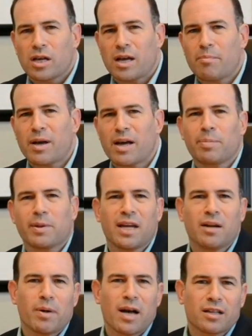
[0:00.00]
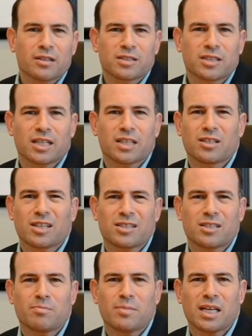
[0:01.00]
And by a plan and policy, it
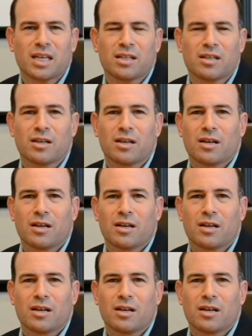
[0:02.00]
doesn't mean